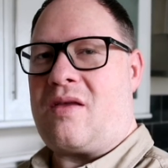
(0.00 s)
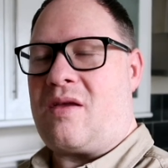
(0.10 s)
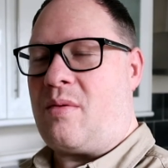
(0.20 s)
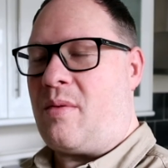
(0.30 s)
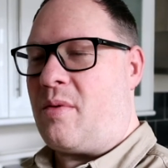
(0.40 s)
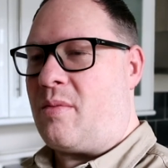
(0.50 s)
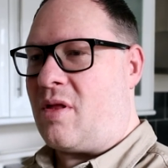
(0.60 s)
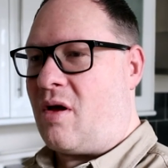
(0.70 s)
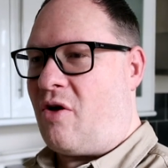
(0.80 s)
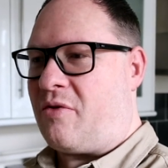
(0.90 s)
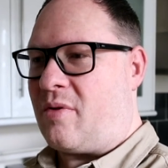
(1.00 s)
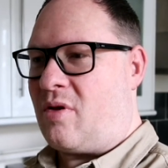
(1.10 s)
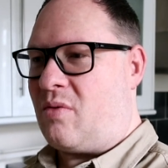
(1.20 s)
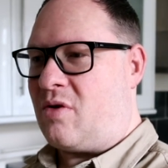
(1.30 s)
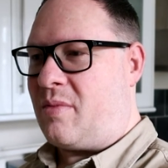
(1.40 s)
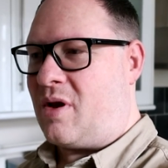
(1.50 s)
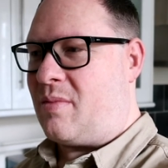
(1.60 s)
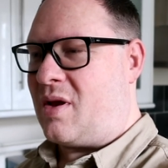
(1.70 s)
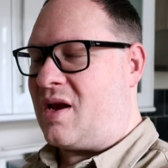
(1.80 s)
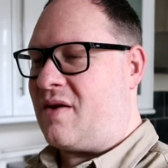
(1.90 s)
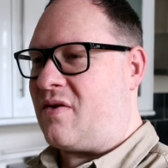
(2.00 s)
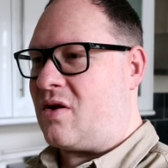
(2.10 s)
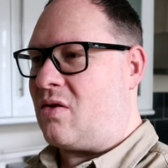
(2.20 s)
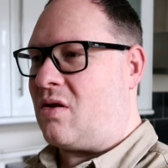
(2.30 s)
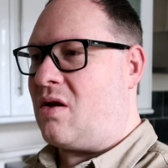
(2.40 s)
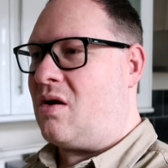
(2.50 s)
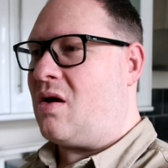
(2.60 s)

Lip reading: see my mum at the hospital would have been a bit difficult.